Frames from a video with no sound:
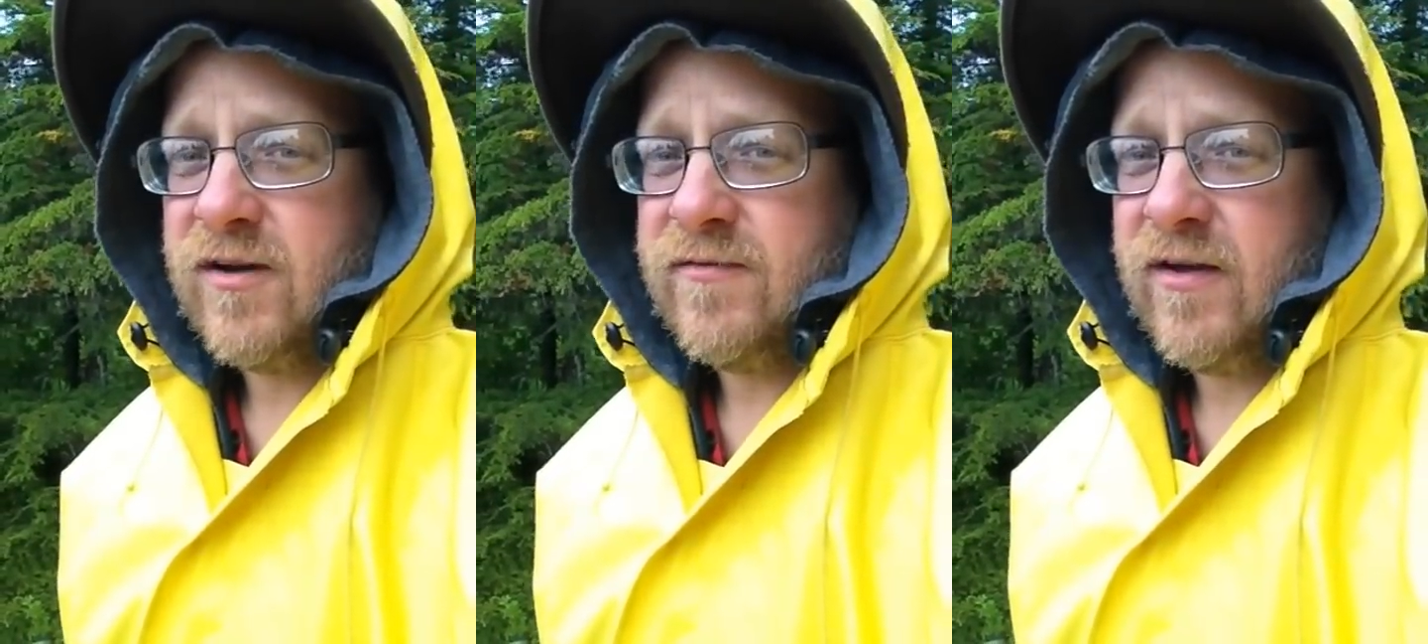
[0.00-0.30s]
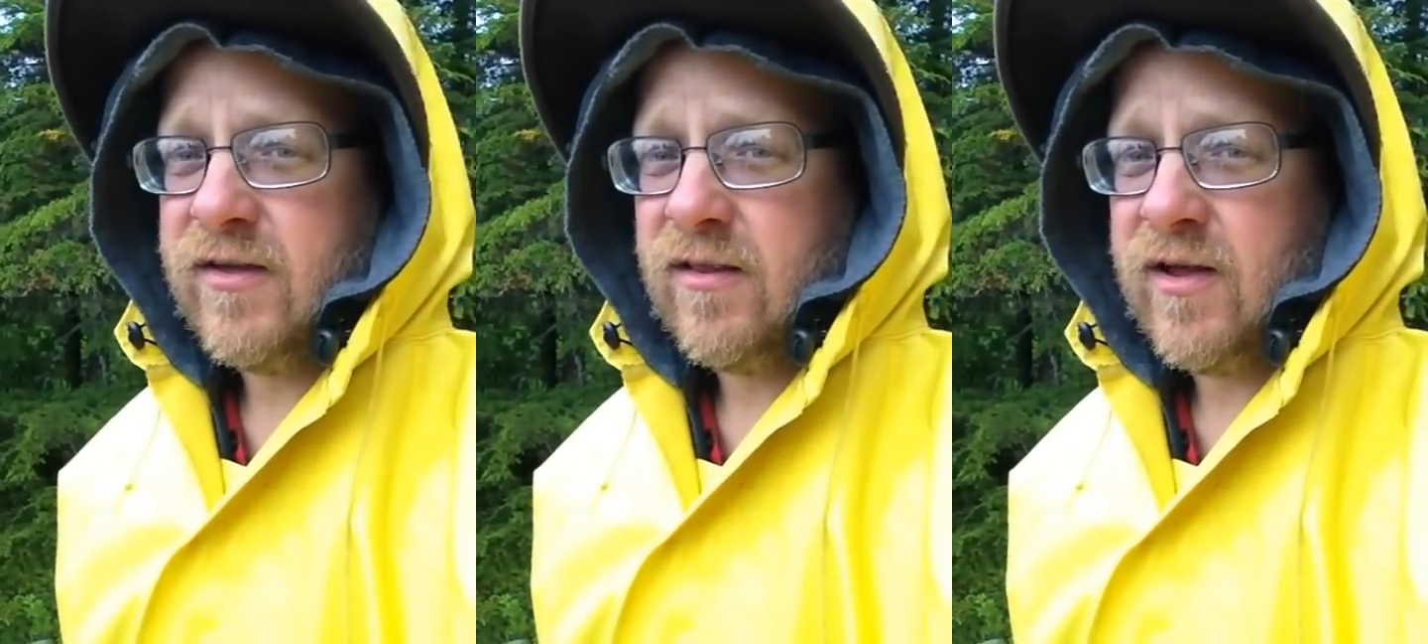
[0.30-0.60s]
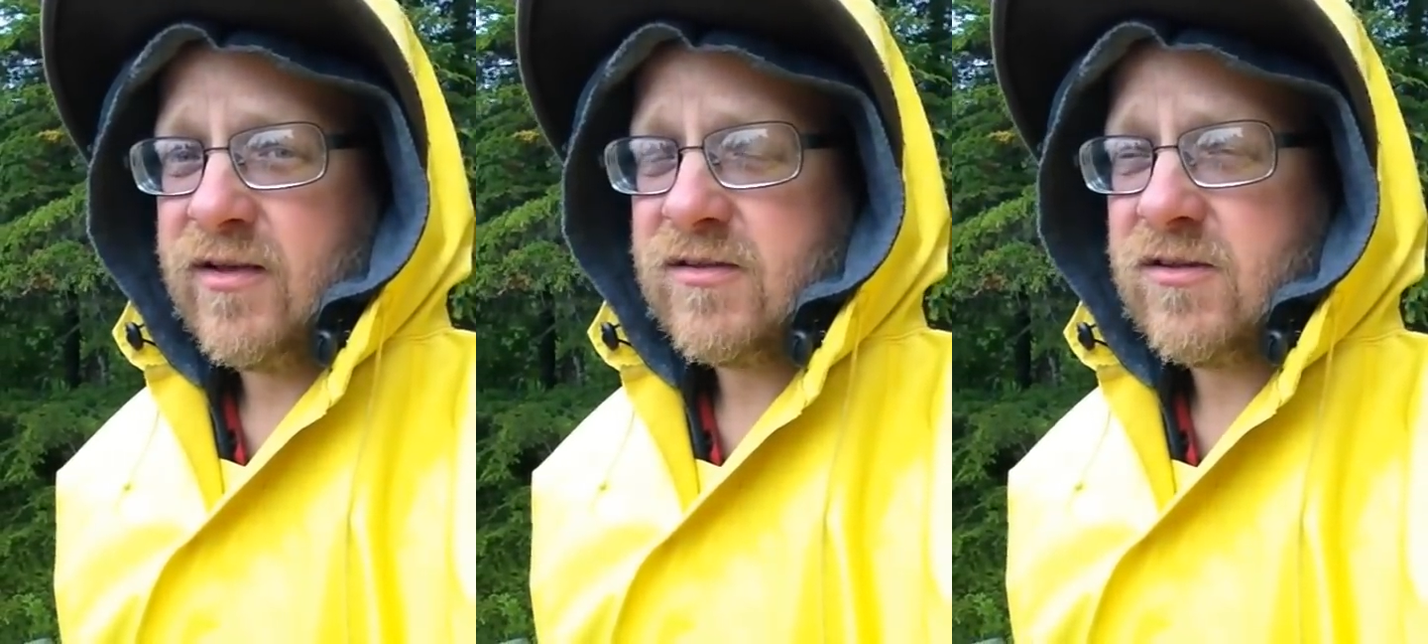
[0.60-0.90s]
I found he
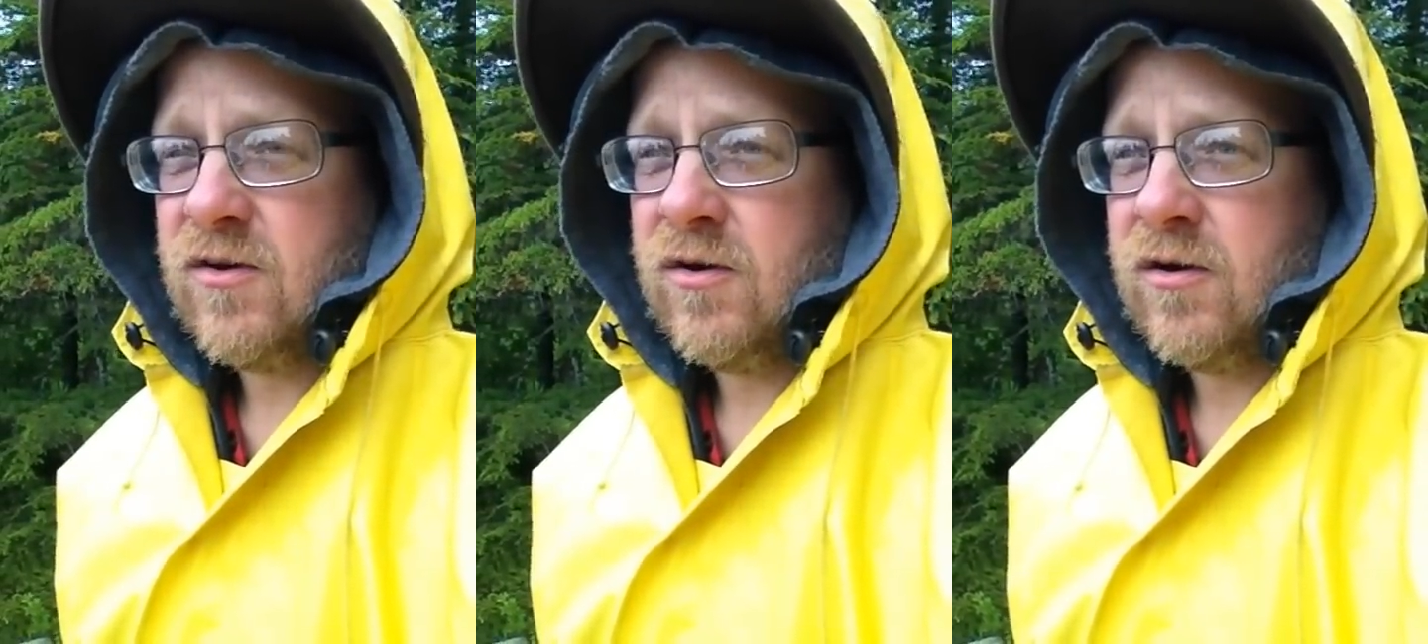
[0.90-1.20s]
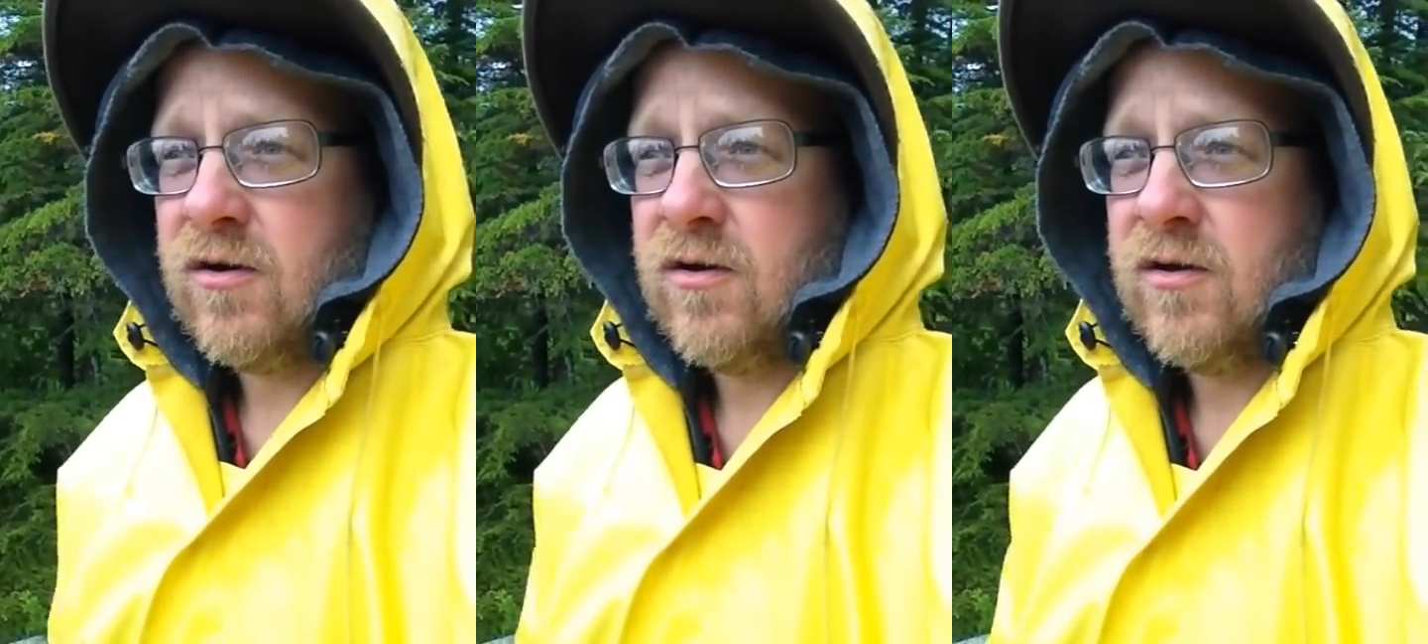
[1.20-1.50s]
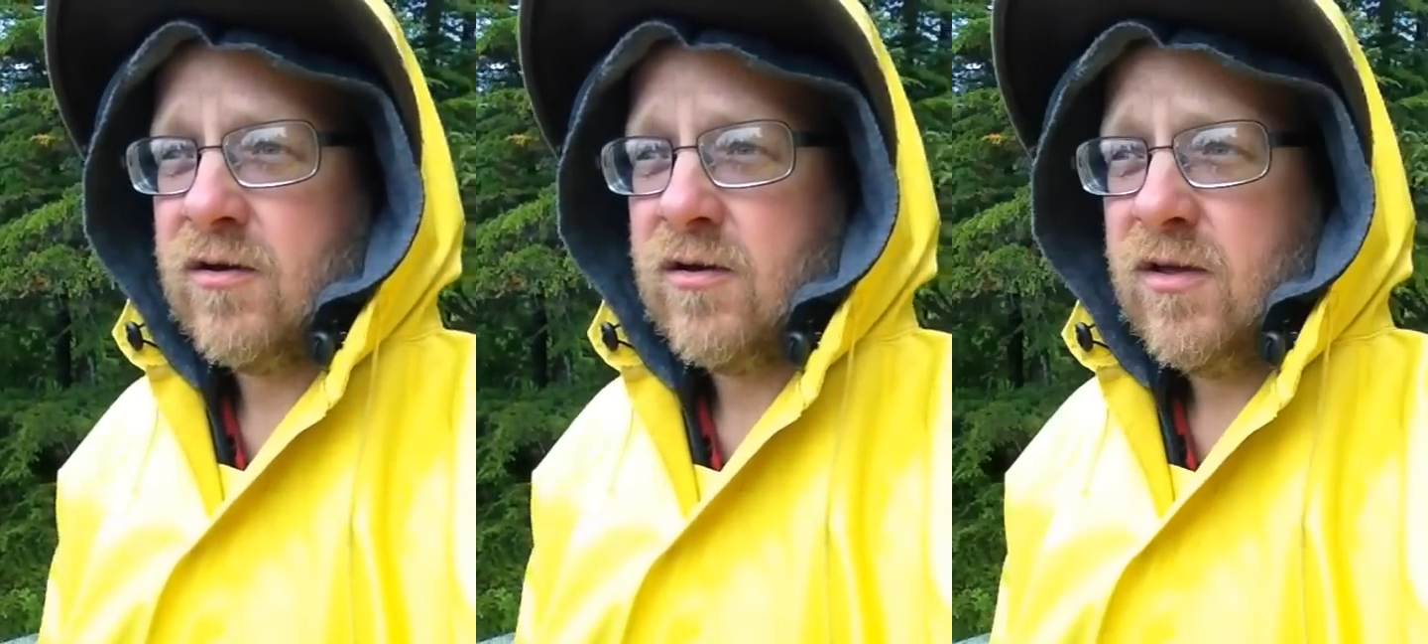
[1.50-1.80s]
likes
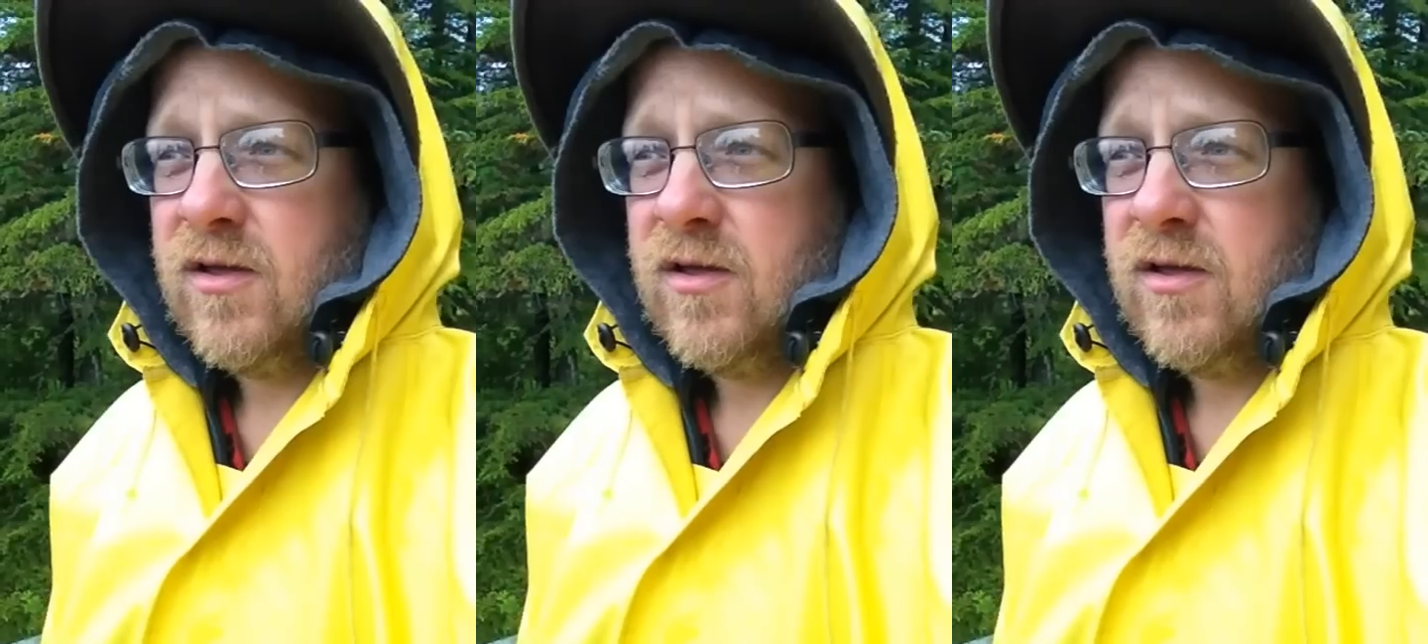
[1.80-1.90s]
are